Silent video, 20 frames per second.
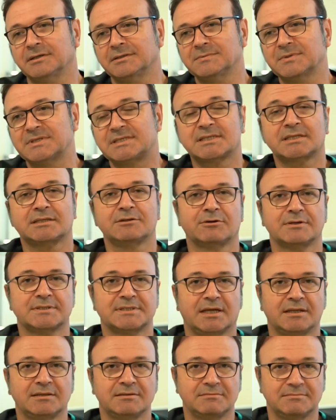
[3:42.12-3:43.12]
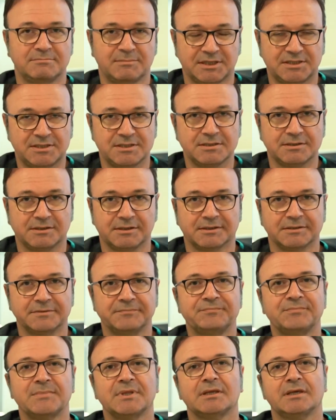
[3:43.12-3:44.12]
sclerosant material
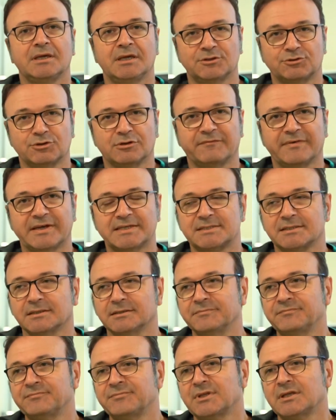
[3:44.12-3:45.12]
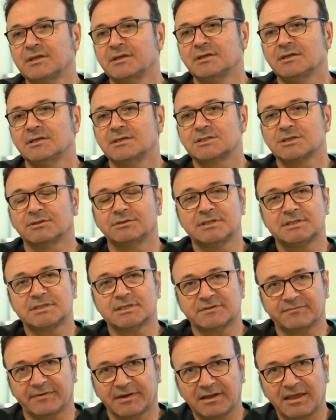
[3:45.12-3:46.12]
into the vessel. So this
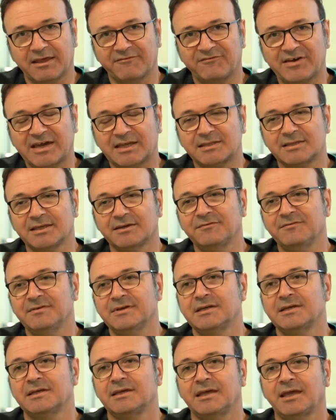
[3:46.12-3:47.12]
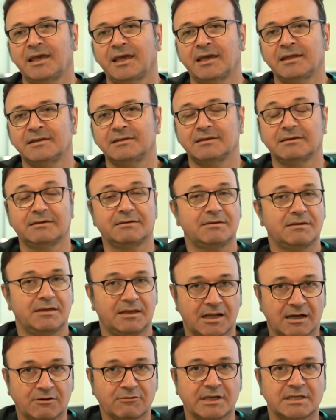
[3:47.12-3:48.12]
is very effective, and
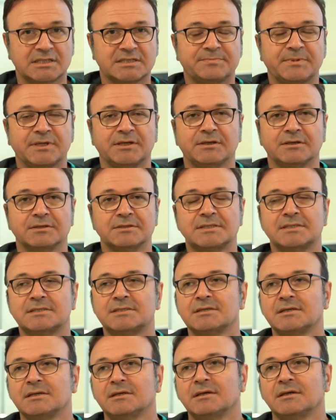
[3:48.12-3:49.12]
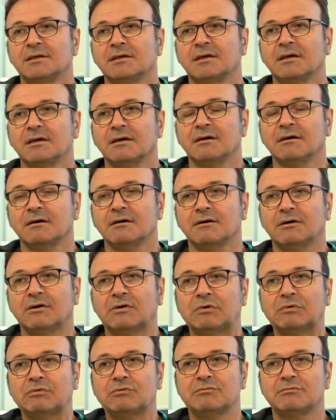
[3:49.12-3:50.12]
in our experience,
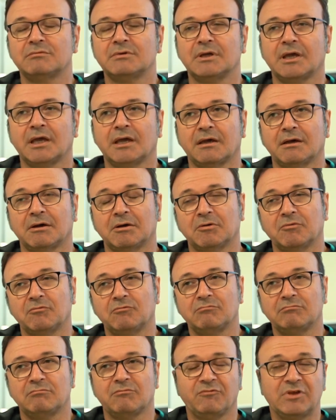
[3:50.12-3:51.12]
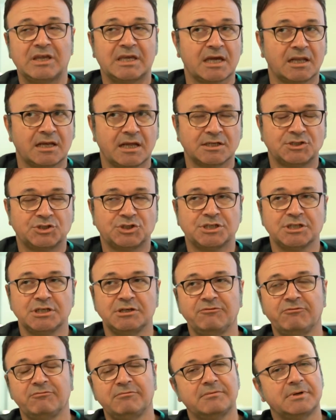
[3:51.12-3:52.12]
we can
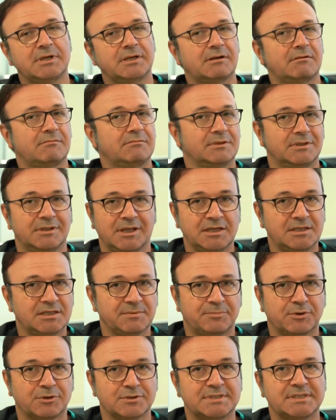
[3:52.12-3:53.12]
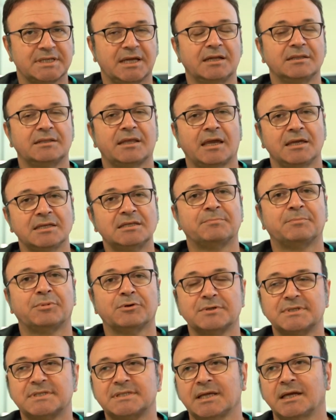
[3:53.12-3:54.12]
achieve 90%,
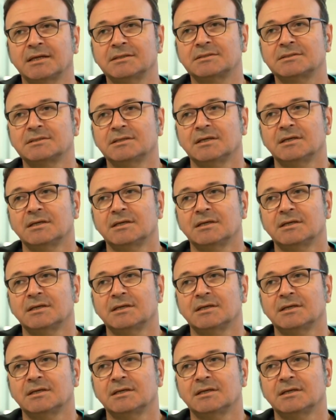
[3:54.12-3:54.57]
80%